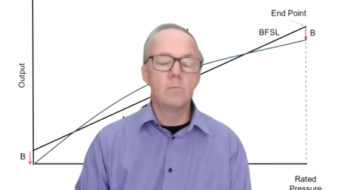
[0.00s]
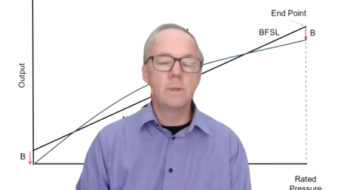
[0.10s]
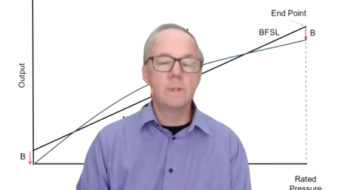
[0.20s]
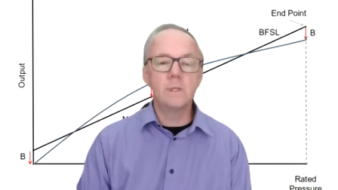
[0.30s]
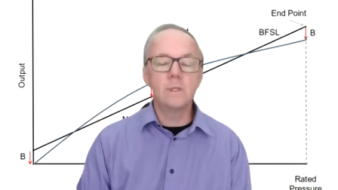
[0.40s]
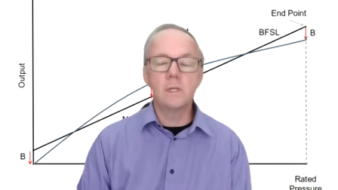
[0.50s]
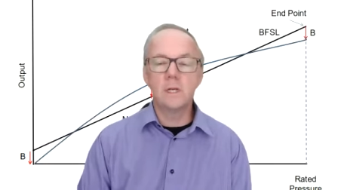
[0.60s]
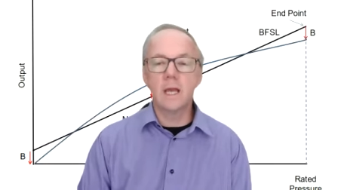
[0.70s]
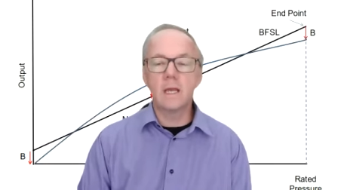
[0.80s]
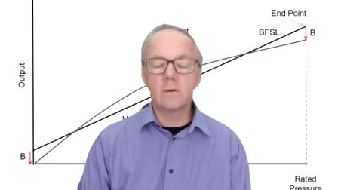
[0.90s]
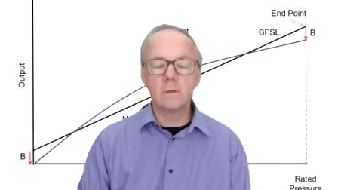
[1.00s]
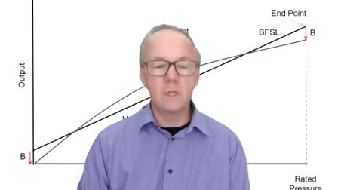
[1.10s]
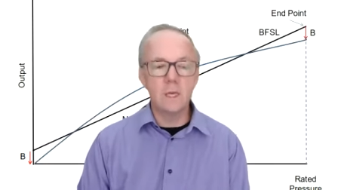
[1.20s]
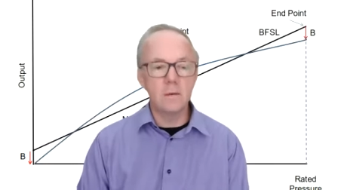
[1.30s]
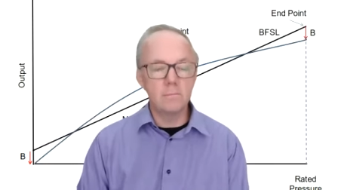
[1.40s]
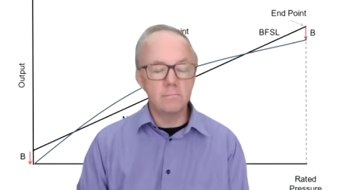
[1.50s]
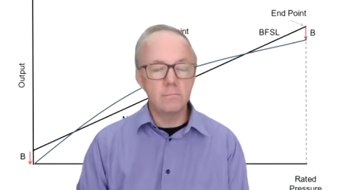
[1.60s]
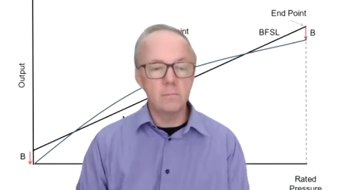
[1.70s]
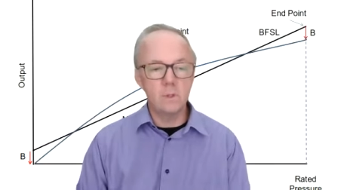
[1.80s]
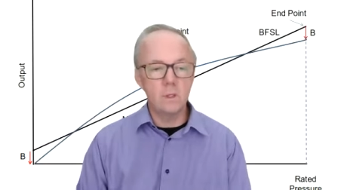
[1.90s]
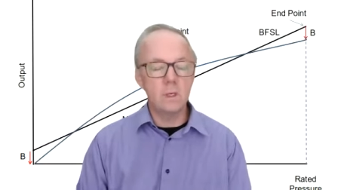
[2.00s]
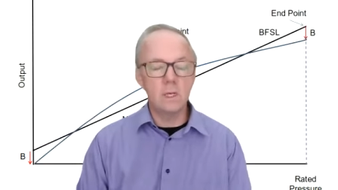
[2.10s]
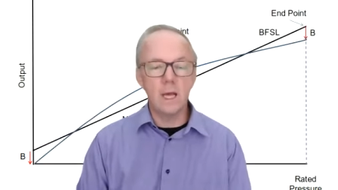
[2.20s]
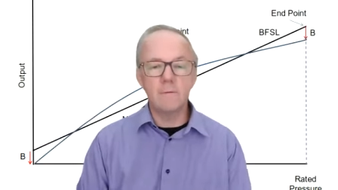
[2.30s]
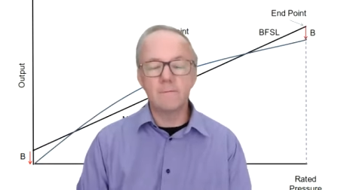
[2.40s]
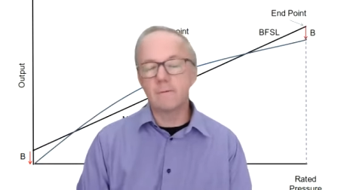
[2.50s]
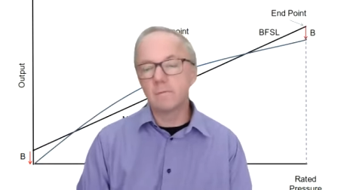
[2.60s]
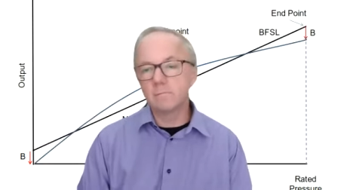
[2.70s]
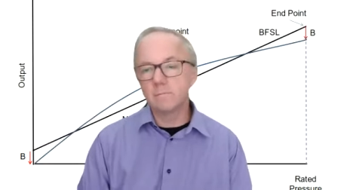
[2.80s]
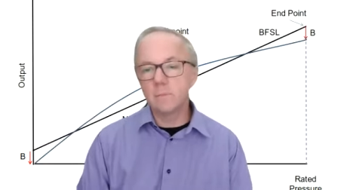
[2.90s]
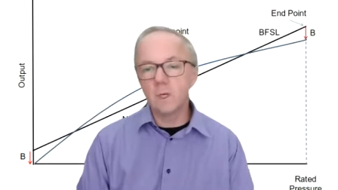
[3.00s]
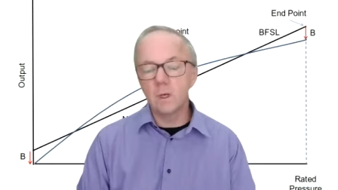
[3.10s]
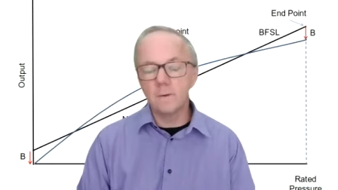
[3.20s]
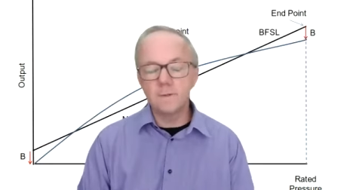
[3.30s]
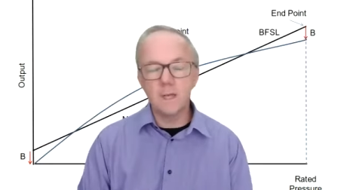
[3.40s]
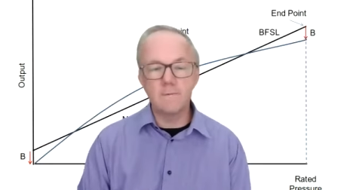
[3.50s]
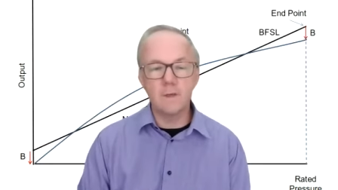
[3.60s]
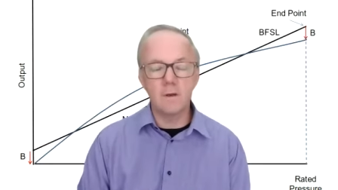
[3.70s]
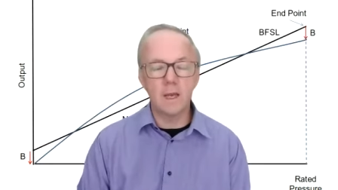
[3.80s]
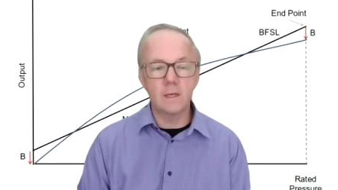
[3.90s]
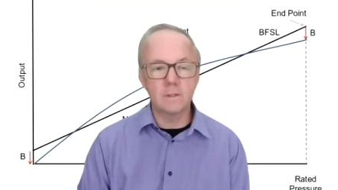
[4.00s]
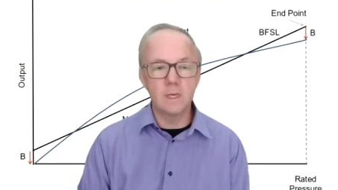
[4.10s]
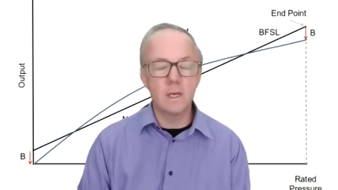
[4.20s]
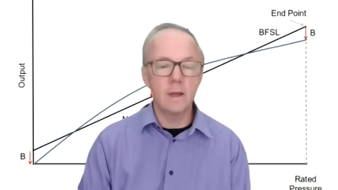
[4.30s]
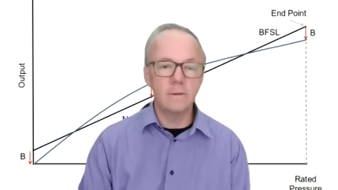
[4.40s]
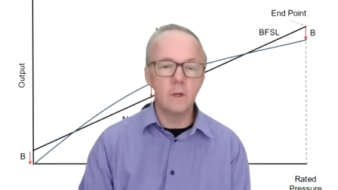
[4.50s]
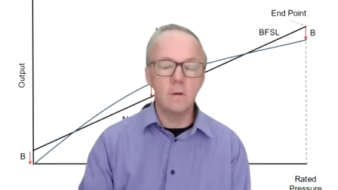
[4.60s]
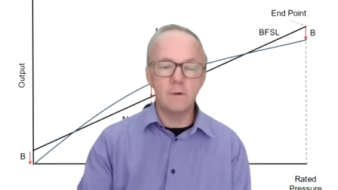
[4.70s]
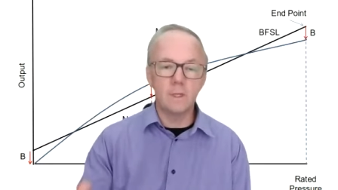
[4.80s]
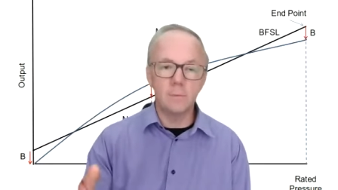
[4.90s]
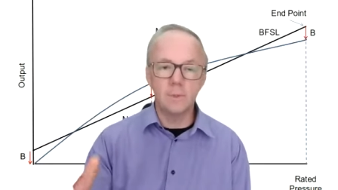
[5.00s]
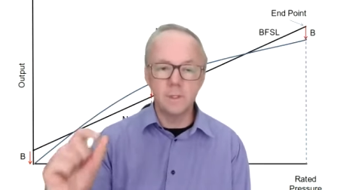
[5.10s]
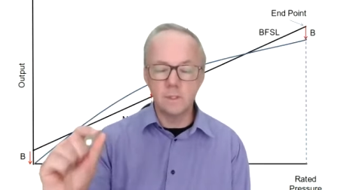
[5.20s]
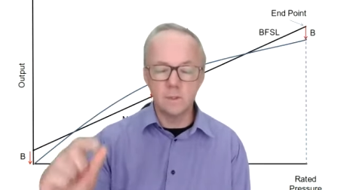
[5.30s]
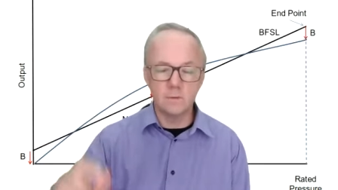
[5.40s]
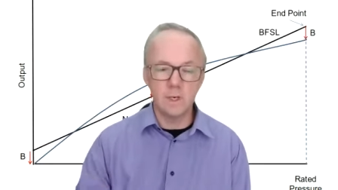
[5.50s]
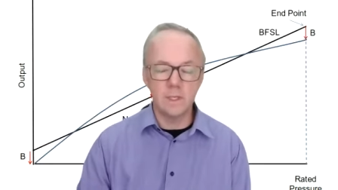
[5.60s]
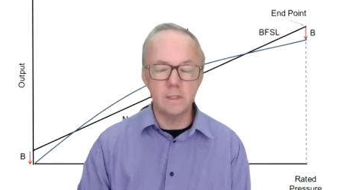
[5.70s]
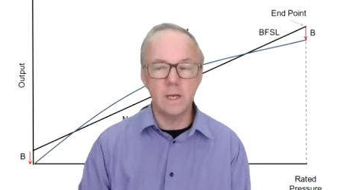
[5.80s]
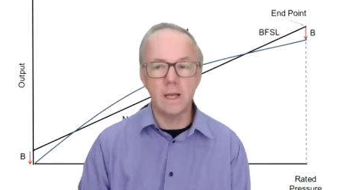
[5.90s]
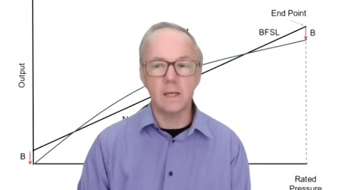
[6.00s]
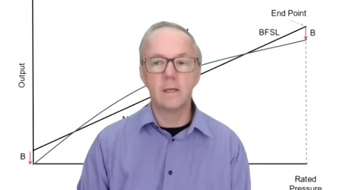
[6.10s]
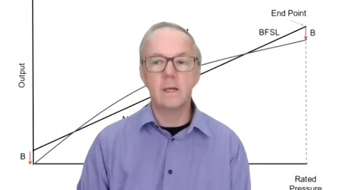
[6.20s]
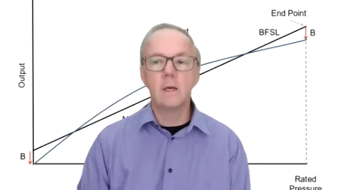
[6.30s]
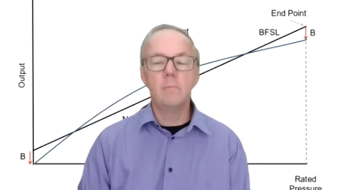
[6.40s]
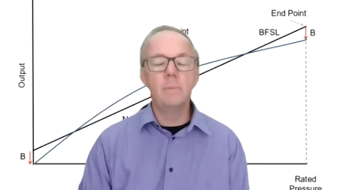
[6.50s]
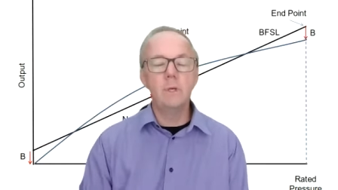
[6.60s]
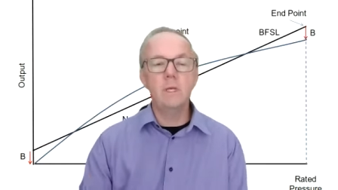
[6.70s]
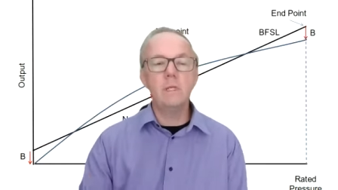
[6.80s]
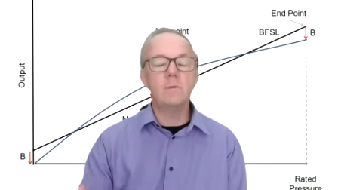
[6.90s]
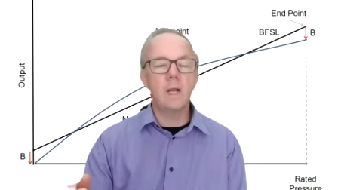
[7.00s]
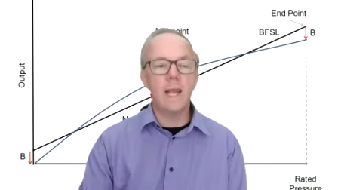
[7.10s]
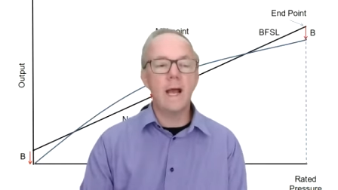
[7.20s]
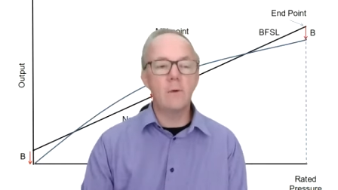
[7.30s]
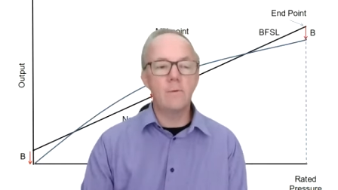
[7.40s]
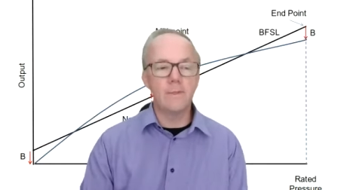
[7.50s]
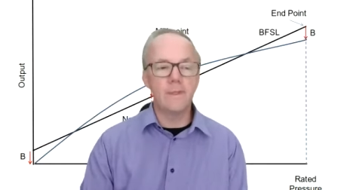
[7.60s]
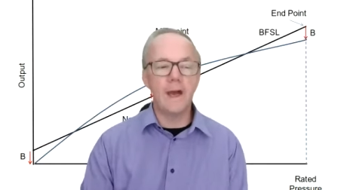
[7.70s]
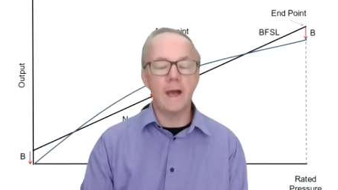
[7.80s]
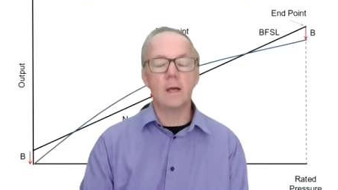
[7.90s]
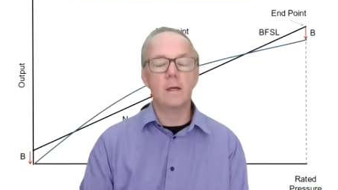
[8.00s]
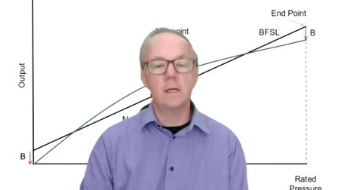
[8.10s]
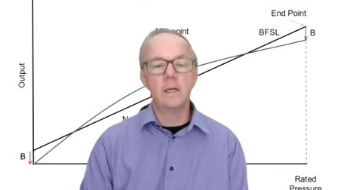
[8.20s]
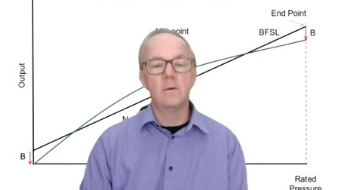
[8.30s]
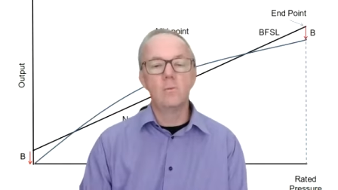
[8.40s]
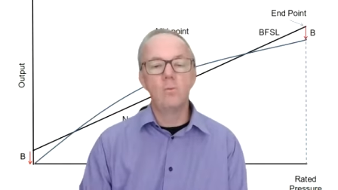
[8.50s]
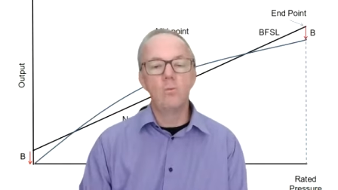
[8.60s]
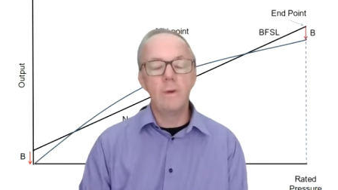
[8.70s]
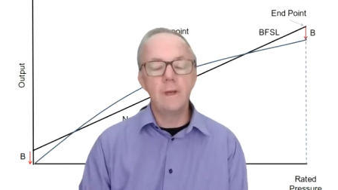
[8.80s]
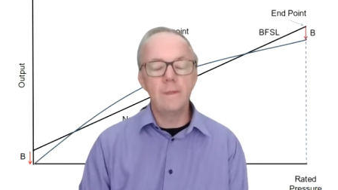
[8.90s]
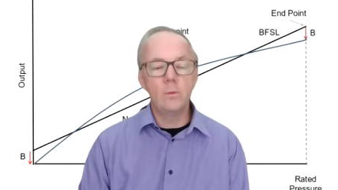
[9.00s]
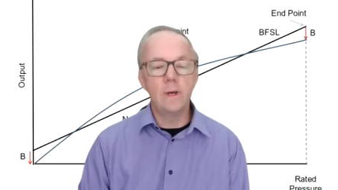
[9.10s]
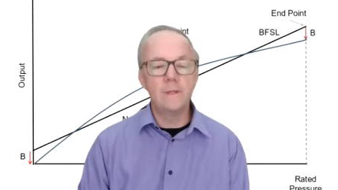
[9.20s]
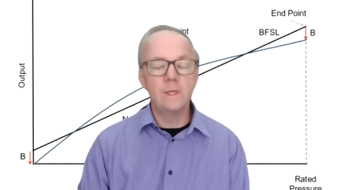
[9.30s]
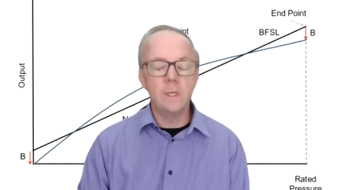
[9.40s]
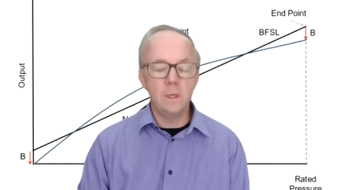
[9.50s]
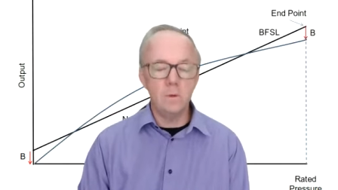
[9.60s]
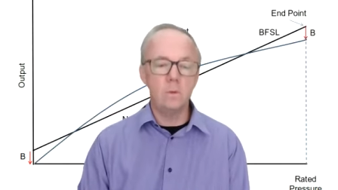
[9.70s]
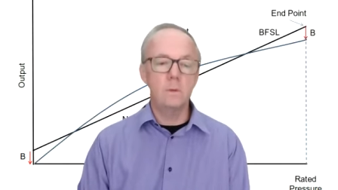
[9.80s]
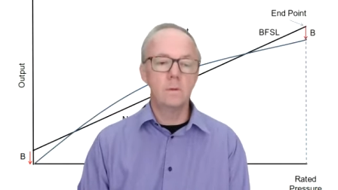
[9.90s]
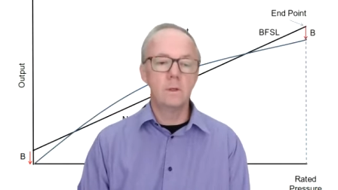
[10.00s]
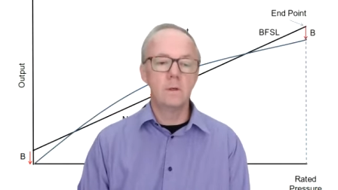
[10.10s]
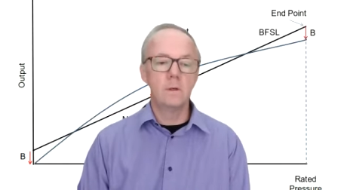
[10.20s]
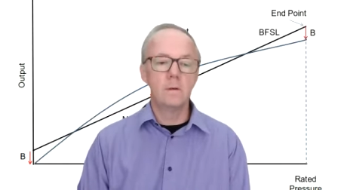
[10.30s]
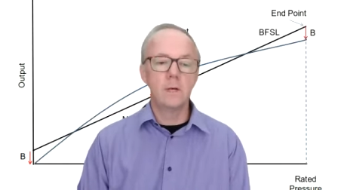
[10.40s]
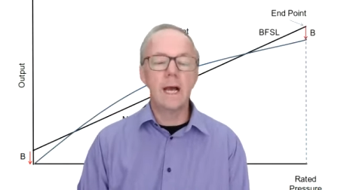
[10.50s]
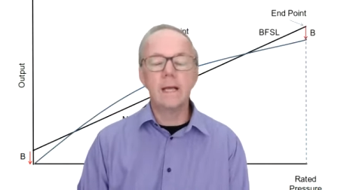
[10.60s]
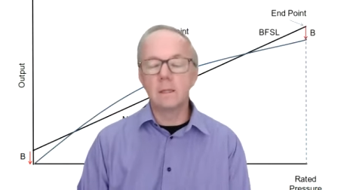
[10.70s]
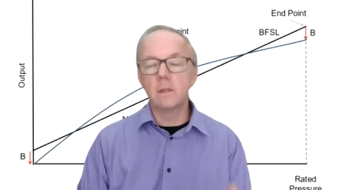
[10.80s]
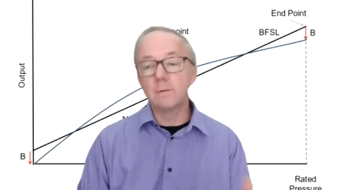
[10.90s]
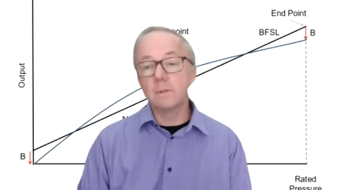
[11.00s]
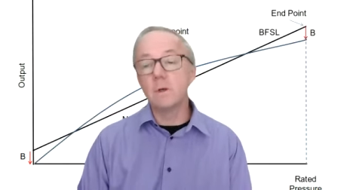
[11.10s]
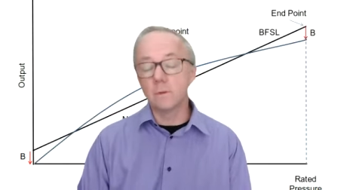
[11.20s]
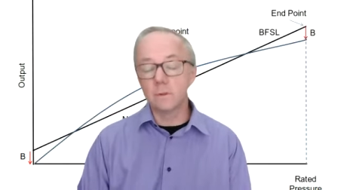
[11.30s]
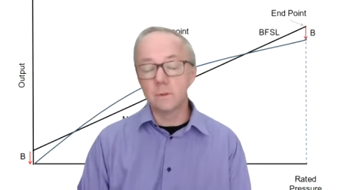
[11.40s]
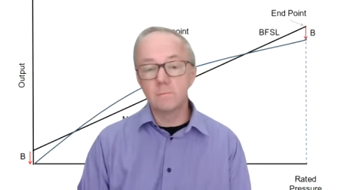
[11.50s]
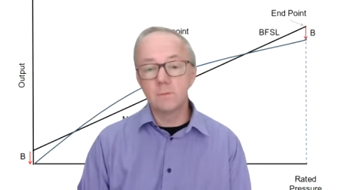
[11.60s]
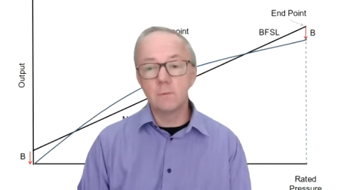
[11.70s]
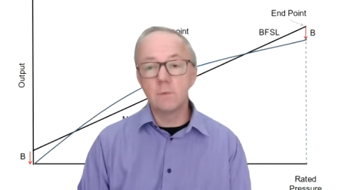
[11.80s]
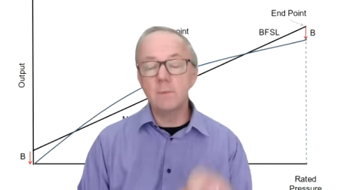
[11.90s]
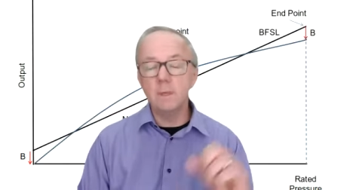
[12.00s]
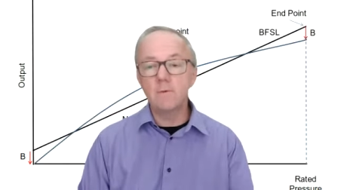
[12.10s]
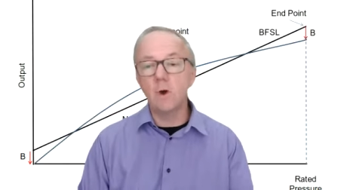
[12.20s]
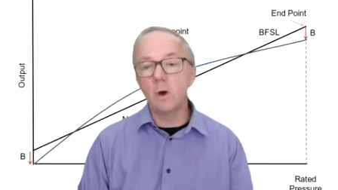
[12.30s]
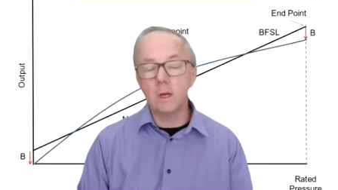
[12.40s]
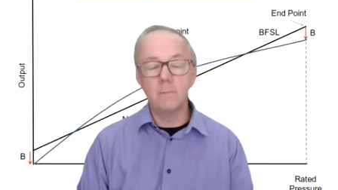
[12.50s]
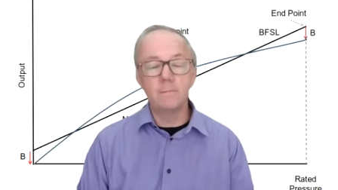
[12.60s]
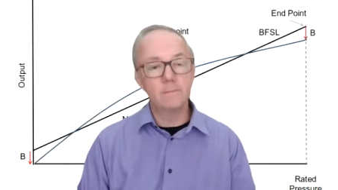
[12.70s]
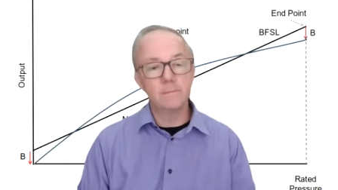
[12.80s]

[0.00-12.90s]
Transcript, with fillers: precision and accuracy, you can have an offset for your accuracy and hopefully the precision is really tight. But you need to allow for that in the way that you handle the results. So maybe you've got a